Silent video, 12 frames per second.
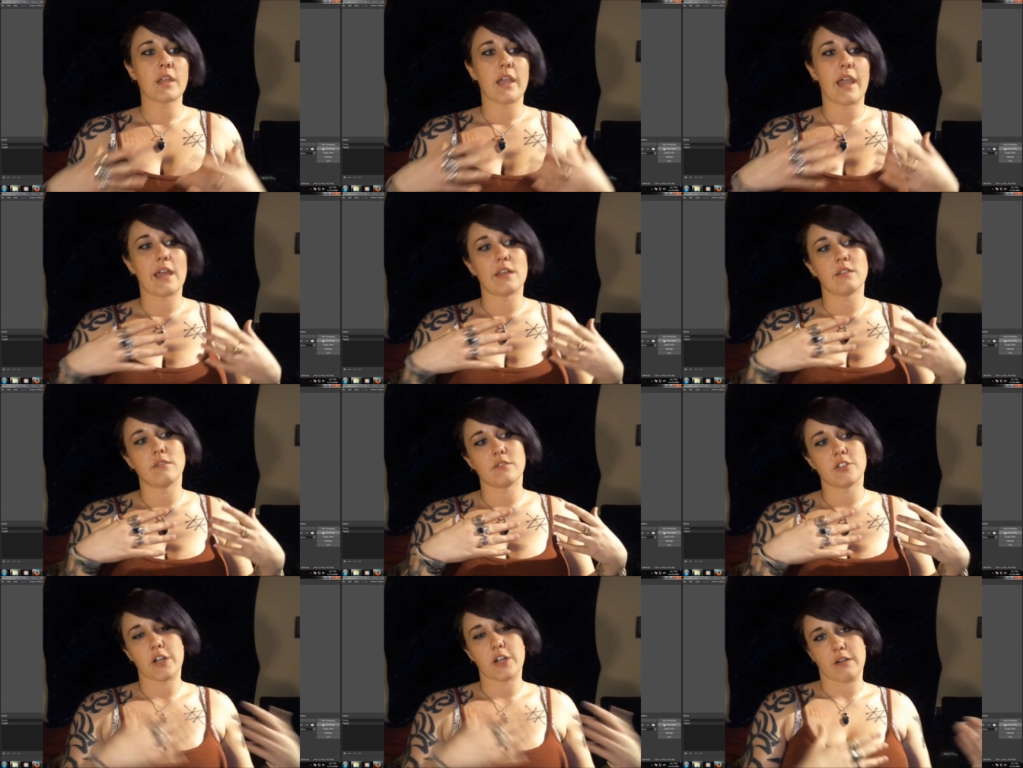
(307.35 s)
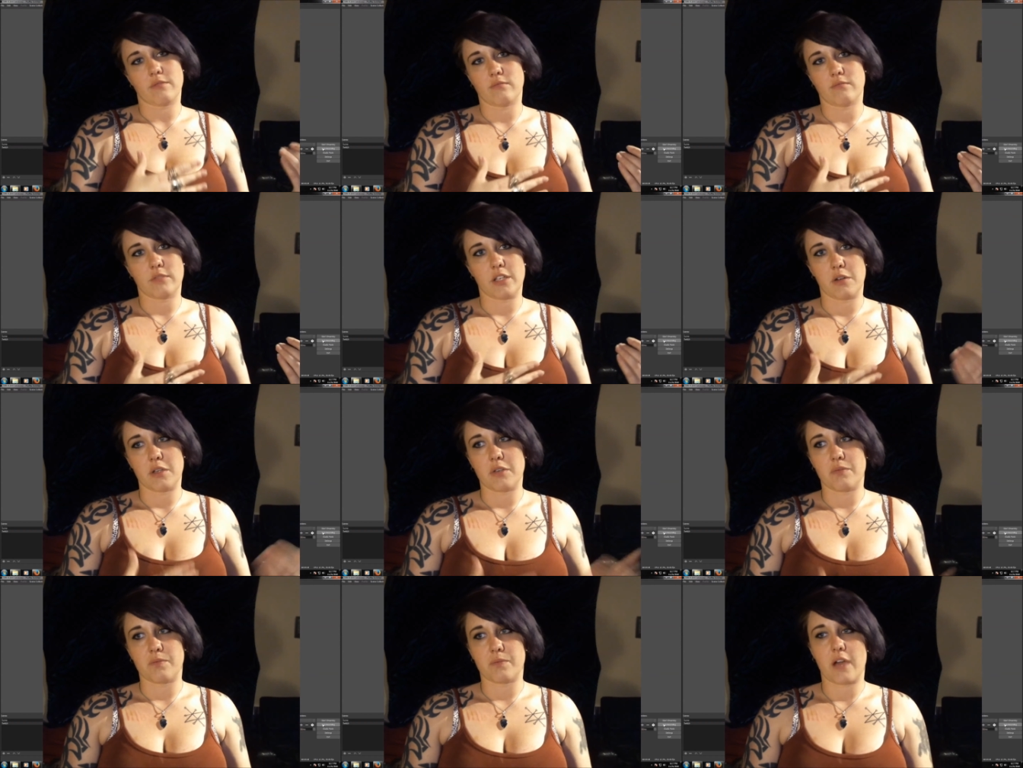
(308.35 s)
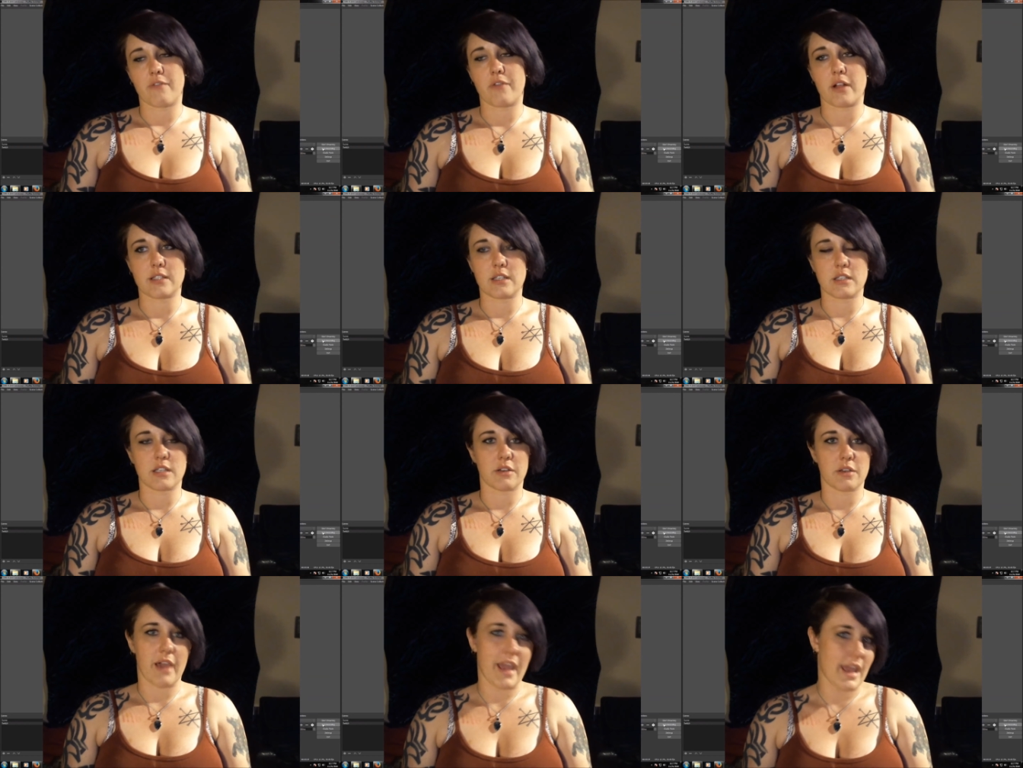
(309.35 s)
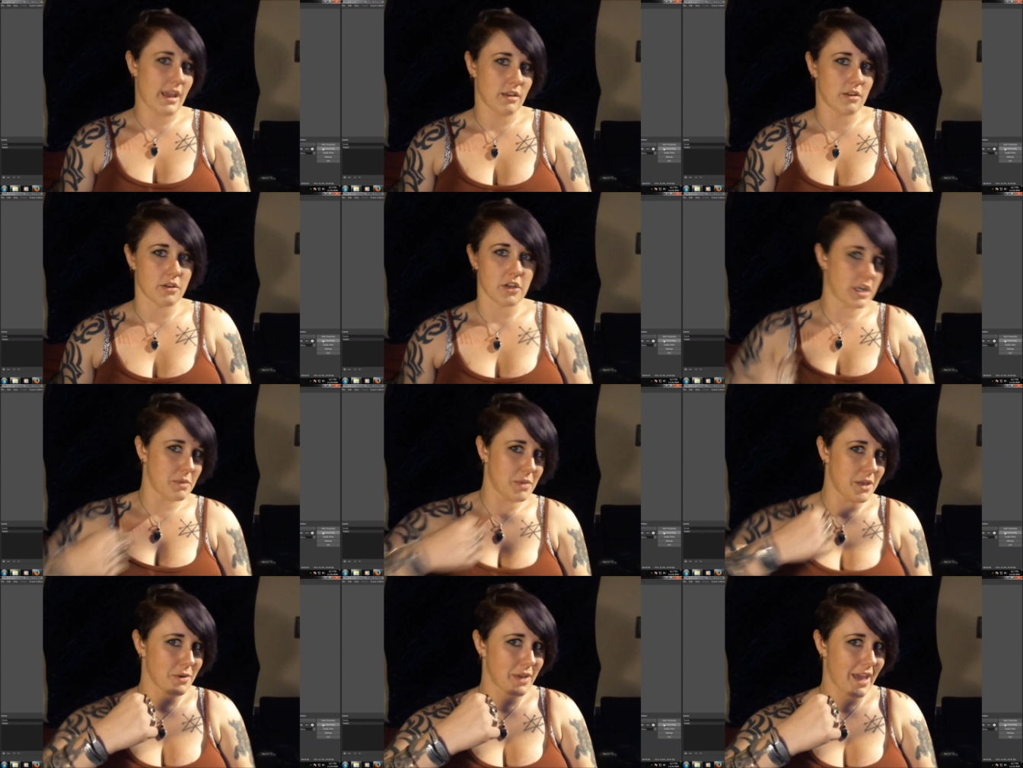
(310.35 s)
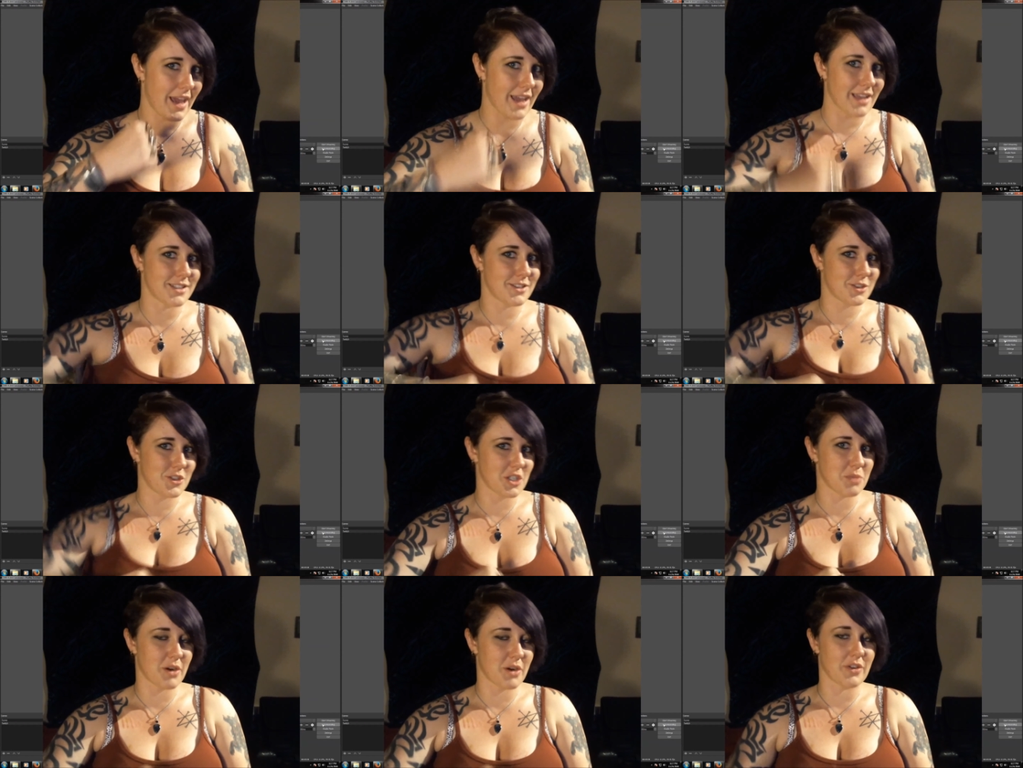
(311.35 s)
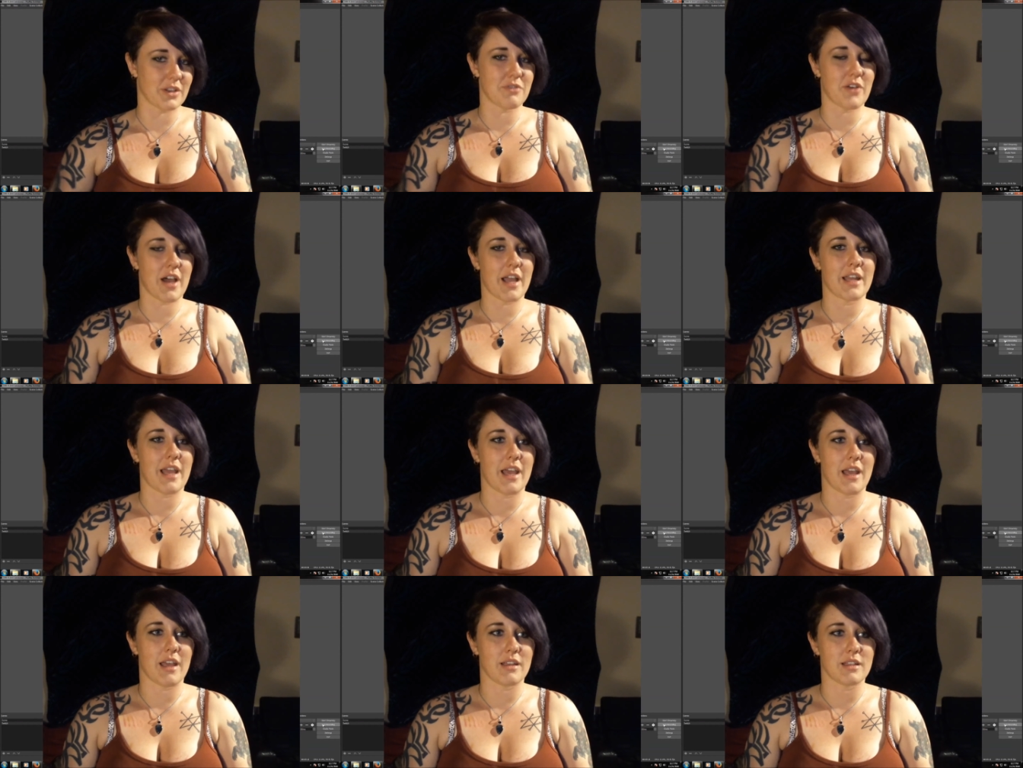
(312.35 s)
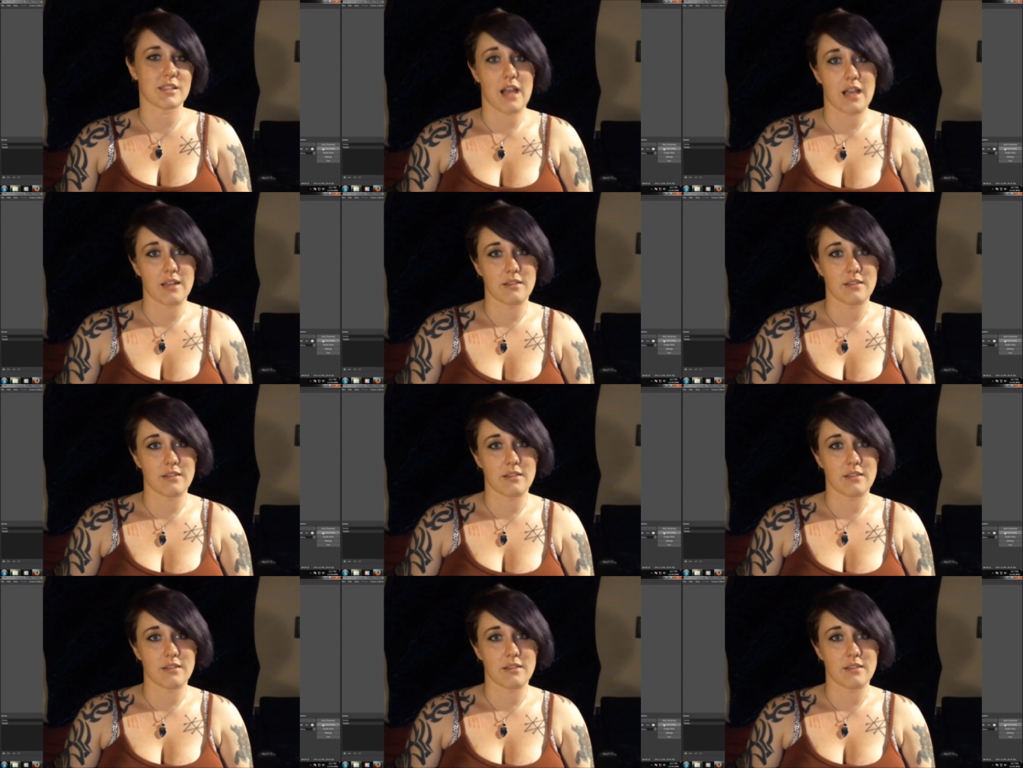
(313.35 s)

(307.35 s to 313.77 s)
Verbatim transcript: And sure, you know, you've got friends that tell you, hey, you know, you're going to be okay. It's just perfectly fine. And it's not.